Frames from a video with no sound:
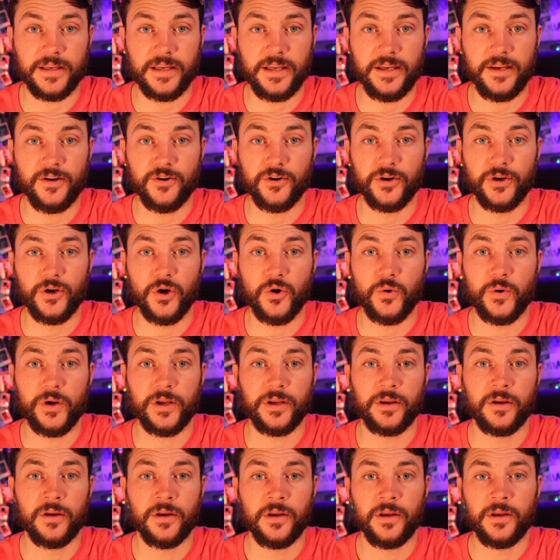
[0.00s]
heater
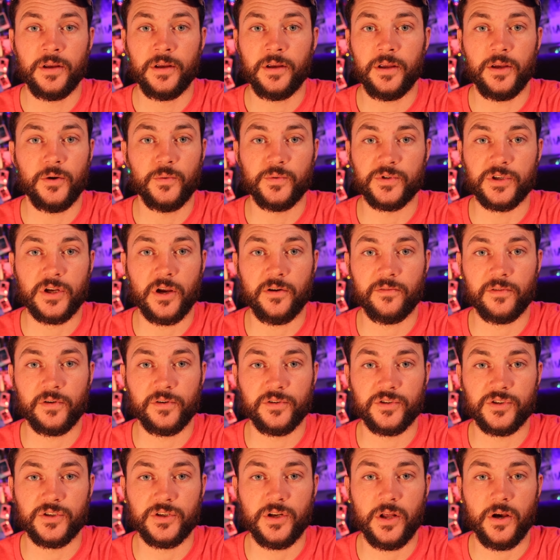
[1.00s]
going, it was covered
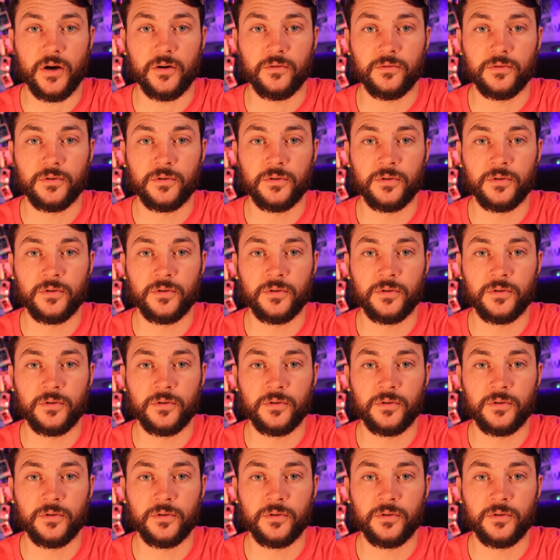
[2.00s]
in snow.